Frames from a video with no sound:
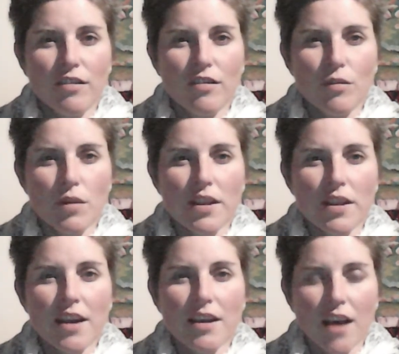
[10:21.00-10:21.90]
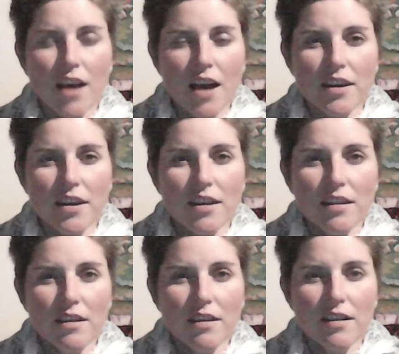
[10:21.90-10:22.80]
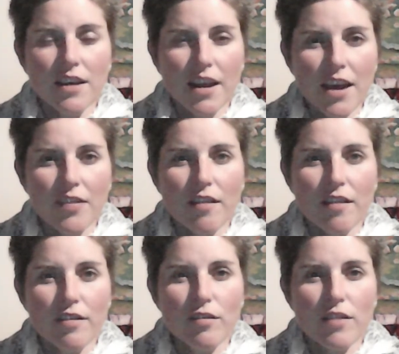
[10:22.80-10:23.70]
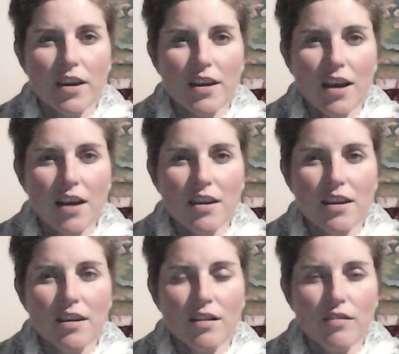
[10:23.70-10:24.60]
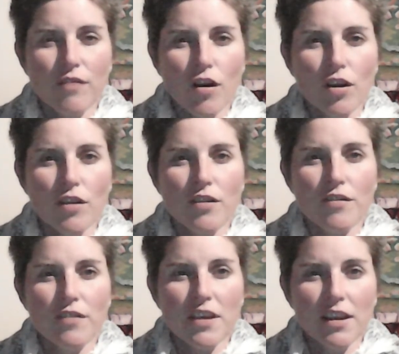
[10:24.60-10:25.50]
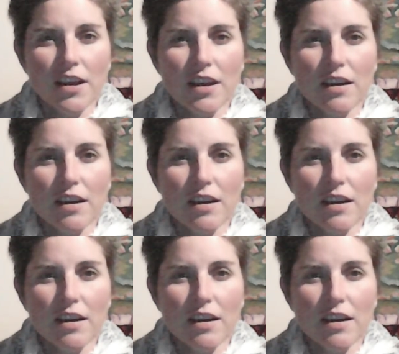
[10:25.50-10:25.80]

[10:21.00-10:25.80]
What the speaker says: doing that gardening, then get out there and do that gardening. Follow the feeling.